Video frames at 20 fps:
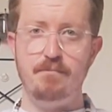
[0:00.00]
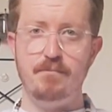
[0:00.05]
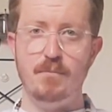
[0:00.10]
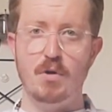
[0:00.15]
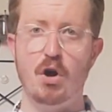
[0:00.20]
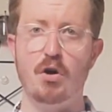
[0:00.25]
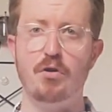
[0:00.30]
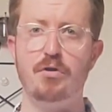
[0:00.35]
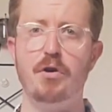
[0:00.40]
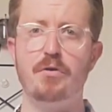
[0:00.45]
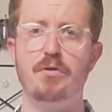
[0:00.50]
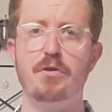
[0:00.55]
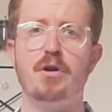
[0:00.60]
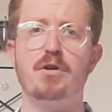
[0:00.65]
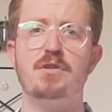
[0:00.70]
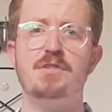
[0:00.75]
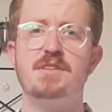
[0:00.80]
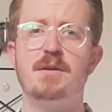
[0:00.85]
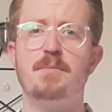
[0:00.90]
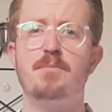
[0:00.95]
Although there
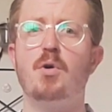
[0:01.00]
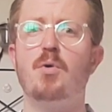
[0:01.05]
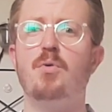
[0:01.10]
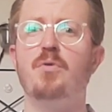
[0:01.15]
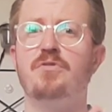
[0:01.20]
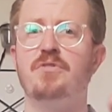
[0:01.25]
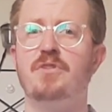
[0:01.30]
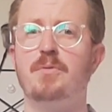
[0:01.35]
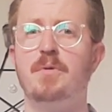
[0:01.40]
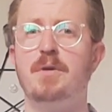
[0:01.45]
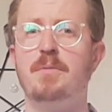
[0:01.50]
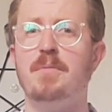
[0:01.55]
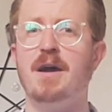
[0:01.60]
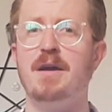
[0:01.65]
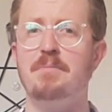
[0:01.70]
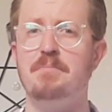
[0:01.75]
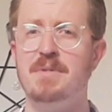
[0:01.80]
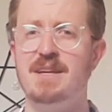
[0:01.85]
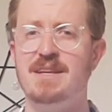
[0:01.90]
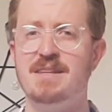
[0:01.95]
are some goals that we
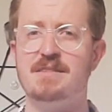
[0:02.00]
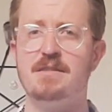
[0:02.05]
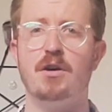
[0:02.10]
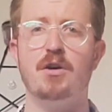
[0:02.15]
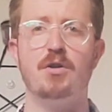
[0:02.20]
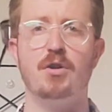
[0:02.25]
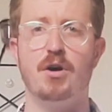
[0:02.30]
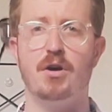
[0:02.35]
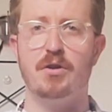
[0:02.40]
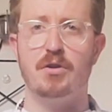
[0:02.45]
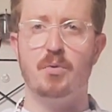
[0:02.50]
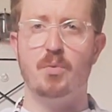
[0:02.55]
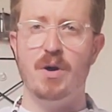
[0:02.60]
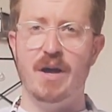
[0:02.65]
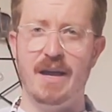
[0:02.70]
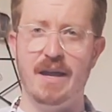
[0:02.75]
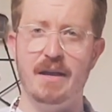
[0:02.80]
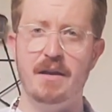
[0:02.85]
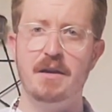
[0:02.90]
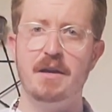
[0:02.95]
might meet along the
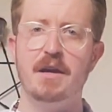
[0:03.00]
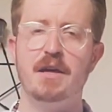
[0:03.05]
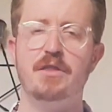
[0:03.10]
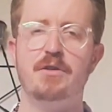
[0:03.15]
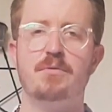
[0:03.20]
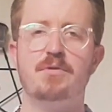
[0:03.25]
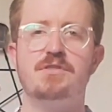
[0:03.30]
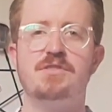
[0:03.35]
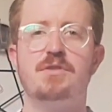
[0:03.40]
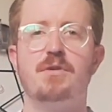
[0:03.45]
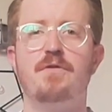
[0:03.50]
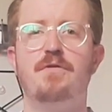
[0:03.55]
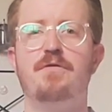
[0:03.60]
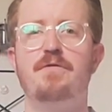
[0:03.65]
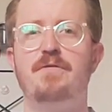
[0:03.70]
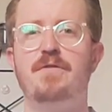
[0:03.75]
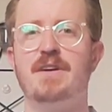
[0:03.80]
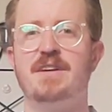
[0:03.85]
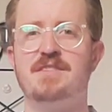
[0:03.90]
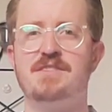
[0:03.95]
way, there is no
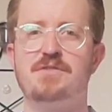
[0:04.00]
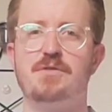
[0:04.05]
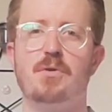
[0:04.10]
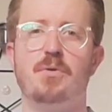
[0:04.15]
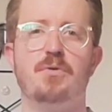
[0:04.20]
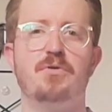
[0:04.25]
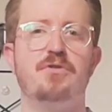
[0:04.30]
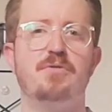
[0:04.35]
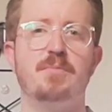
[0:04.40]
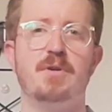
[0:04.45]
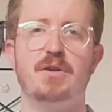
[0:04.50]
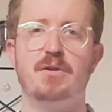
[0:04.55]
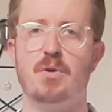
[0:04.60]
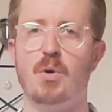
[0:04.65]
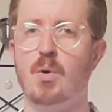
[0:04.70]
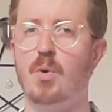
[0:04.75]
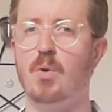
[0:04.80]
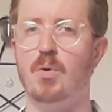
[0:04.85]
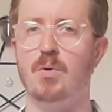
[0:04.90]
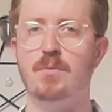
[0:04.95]
fixed ultimate
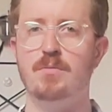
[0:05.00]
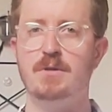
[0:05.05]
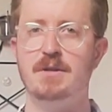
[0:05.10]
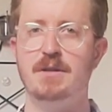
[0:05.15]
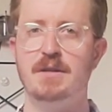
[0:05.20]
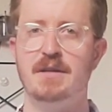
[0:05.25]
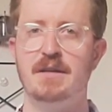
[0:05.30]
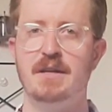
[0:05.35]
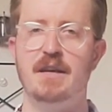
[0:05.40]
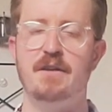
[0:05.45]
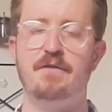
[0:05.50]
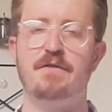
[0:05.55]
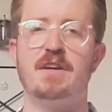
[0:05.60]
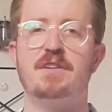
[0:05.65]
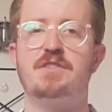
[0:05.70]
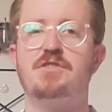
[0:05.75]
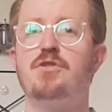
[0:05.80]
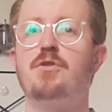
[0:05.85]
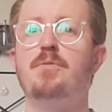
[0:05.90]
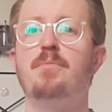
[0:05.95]
goal. In fact,
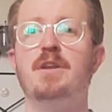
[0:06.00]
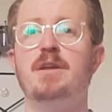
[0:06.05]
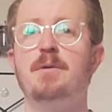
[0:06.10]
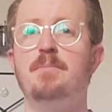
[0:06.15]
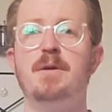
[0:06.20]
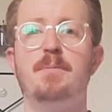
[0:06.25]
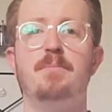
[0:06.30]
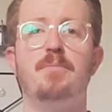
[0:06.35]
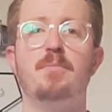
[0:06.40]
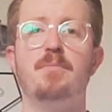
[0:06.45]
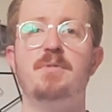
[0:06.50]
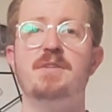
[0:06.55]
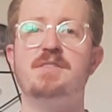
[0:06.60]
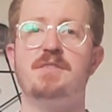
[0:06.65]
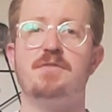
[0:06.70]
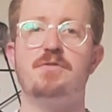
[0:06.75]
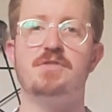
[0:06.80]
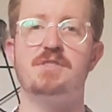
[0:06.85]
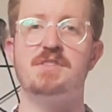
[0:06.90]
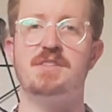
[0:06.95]
so many people
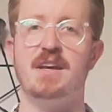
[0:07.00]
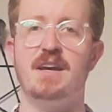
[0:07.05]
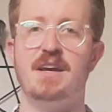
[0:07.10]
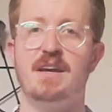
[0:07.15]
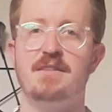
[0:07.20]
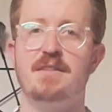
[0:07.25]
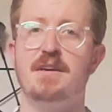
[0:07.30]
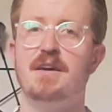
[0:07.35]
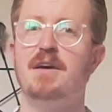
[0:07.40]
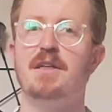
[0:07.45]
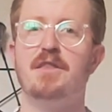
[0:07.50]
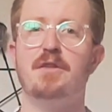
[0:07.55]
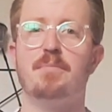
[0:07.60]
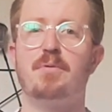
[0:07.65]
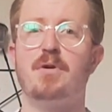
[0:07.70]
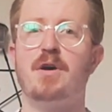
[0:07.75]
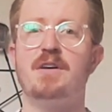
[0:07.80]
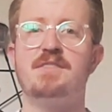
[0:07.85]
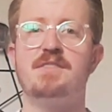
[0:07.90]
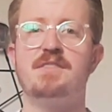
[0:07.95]
misunderstand the
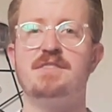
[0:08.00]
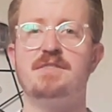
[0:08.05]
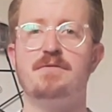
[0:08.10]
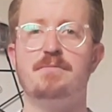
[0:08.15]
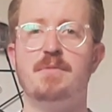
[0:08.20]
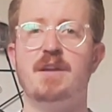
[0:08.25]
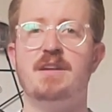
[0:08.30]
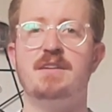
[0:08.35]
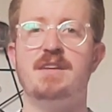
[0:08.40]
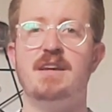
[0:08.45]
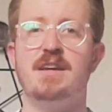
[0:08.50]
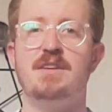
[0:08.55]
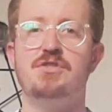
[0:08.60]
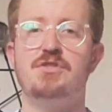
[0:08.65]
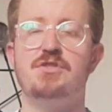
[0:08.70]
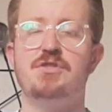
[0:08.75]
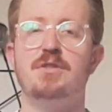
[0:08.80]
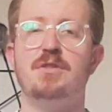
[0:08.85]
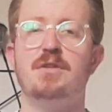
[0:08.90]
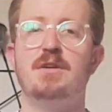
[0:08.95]
process of
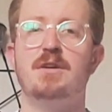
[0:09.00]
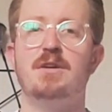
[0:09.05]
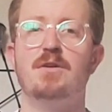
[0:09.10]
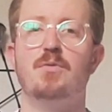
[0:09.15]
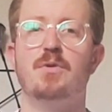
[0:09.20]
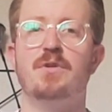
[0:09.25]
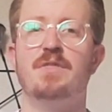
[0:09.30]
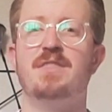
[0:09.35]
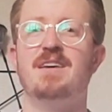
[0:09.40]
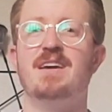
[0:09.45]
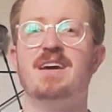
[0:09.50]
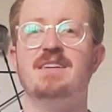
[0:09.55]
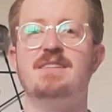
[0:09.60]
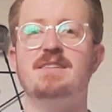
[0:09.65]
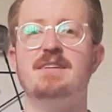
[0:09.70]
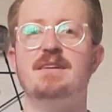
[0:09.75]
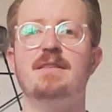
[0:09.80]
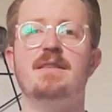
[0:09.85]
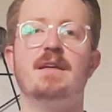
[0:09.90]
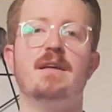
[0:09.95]
meditation with the
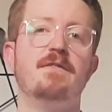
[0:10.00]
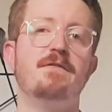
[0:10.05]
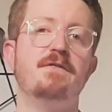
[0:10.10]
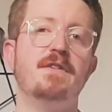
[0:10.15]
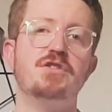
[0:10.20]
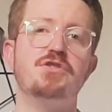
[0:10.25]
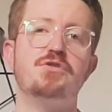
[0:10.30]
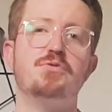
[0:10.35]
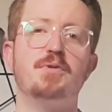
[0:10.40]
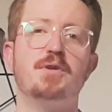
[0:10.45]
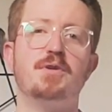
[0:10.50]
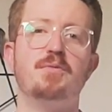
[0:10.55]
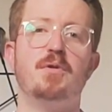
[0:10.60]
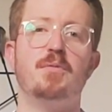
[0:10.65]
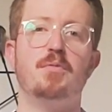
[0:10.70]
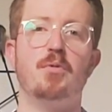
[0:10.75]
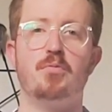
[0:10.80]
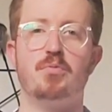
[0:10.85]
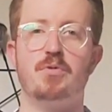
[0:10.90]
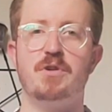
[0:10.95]
idea that eventually we
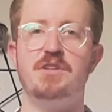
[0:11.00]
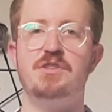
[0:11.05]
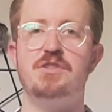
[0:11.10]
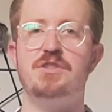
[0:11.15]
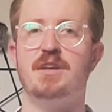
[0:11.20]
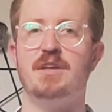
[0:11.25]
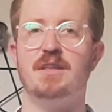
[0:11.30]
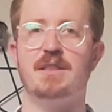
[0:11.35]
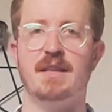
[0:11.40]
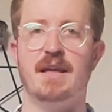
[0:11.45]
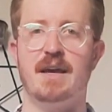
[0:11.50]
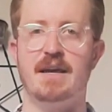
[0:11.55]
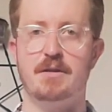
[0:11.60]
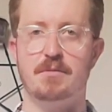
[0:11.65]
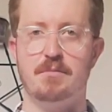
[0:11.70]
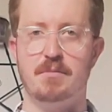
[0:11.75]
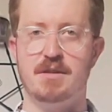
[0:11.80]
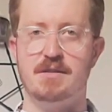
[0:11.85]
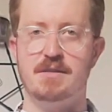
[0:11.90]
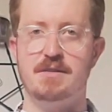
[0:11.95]
will reach
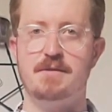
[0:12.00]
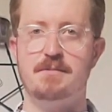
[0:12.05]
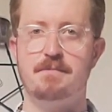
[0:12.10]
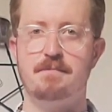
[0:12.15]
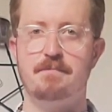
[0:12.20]
enlightenment.